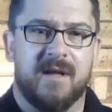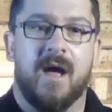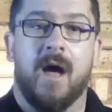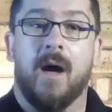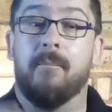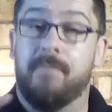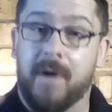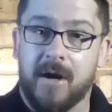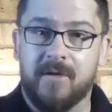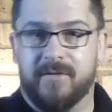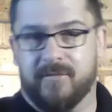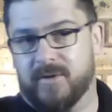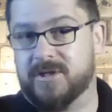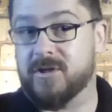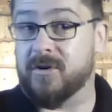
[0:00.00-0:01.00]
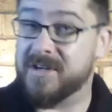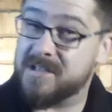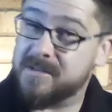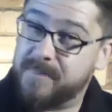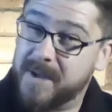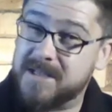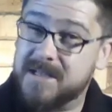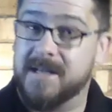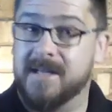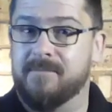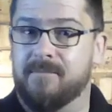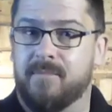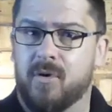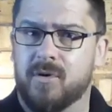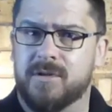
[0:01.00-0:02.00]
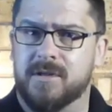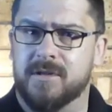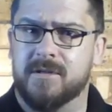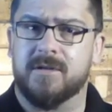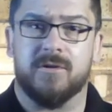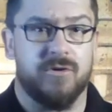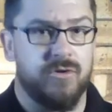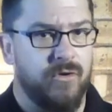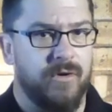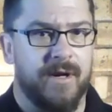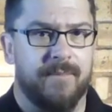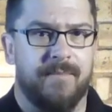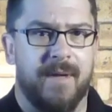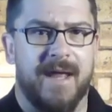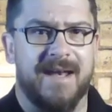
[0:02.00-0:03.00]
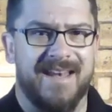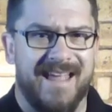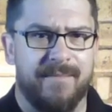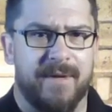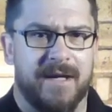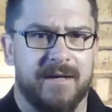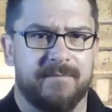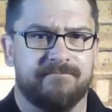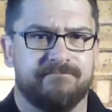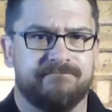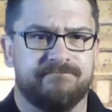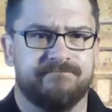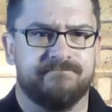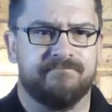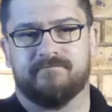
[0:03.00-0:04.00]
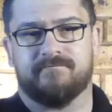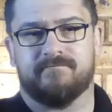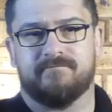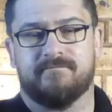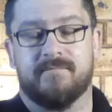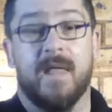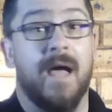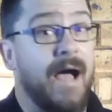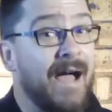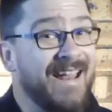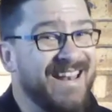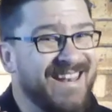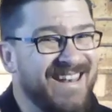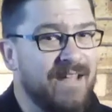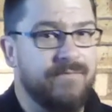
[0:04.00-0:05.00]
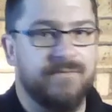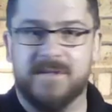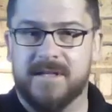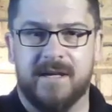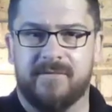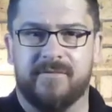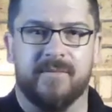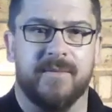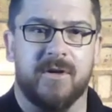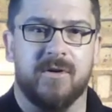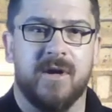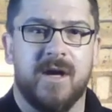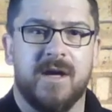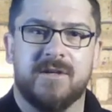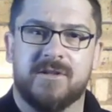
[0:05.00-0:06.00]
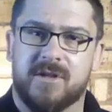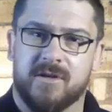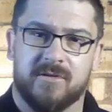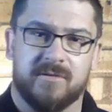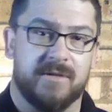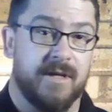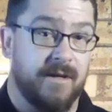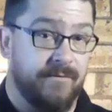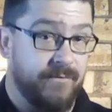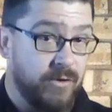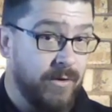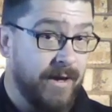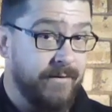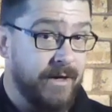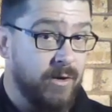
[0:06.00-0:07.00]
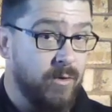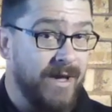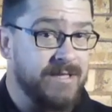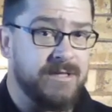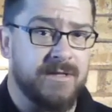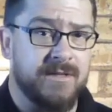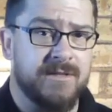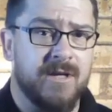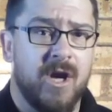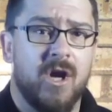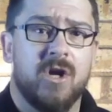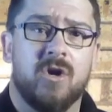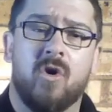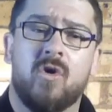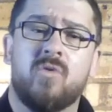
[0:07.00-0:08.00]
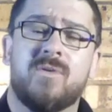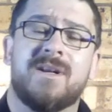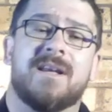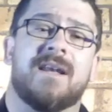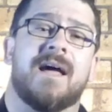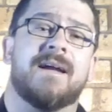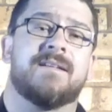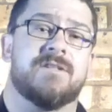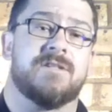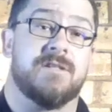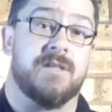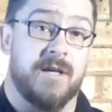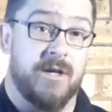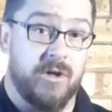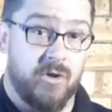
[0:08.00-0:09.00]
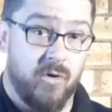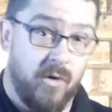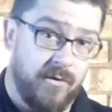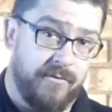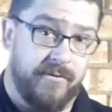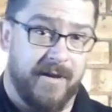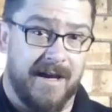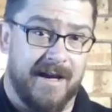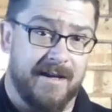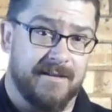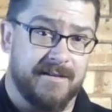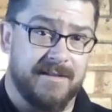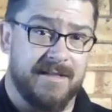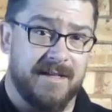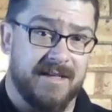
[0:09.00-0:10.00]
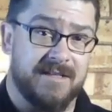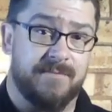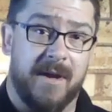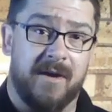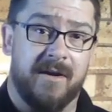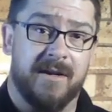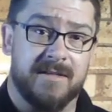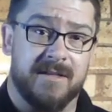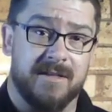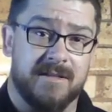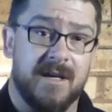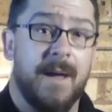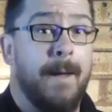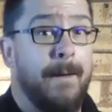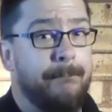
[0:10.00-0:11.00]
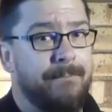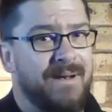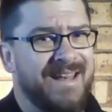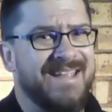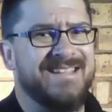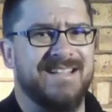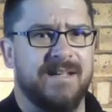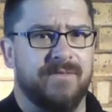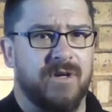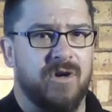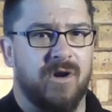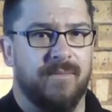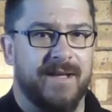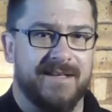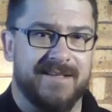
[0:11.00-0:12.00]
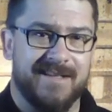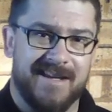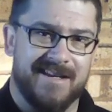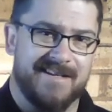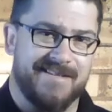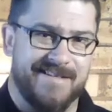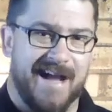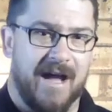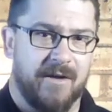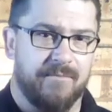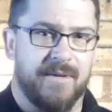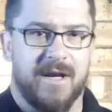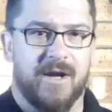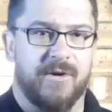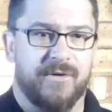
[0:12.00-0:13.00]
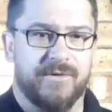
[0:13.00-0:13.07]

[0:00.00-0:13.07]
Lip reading: Both of which are especially important during a pandemic. I'd love to hear from you, so if you have any questions or would like to share your VILT experiences, please leave a comment down below.